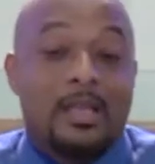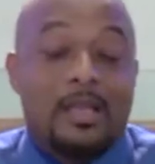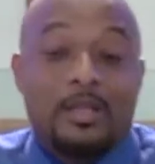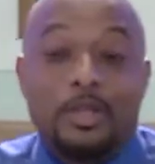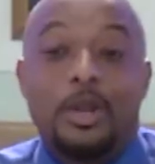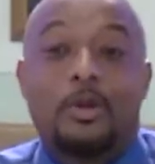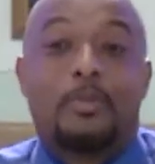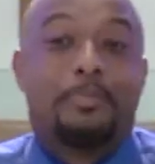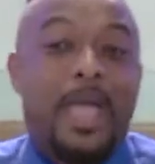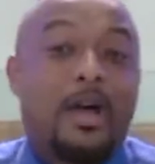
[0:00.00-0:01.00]
Do you know
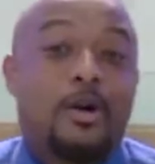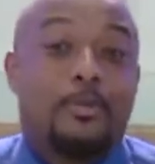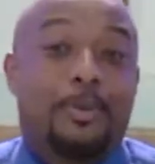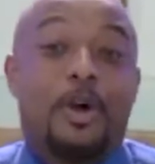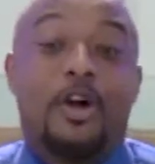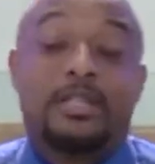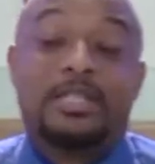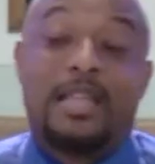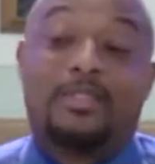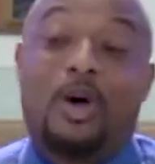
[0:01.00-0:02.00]
the bear, burden
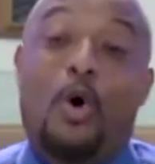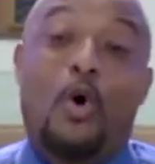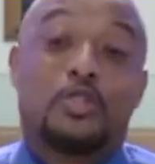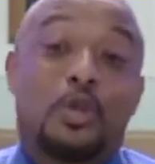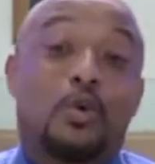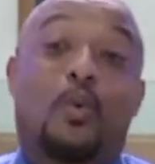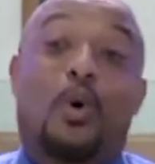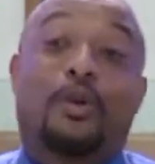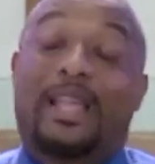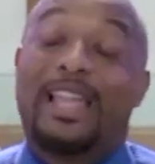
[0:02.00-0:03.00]
that those who
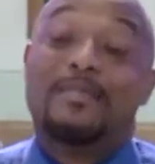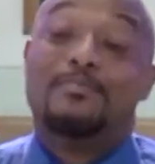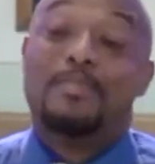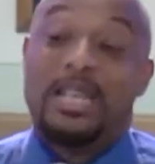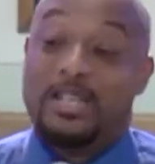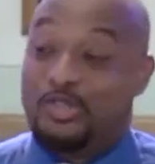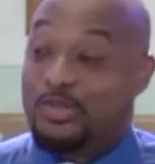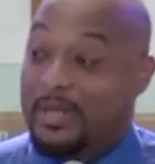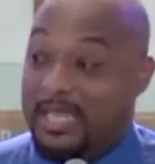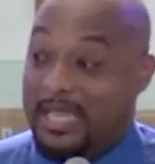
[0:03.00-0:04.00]
work in
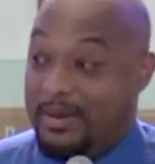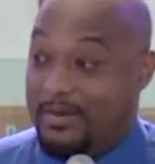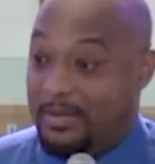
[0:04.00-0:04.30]
ministry carry?